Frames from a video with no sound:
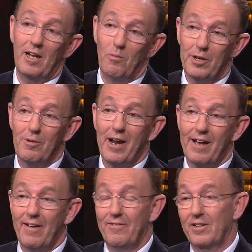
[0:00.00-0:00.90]
And when you
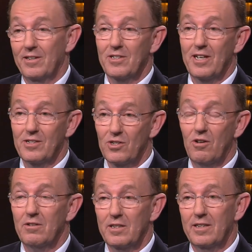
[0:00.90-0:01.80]
have evidence, as
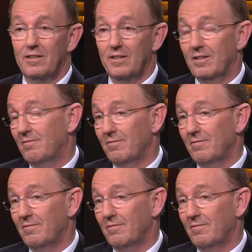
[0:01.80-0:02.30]
Scott did, that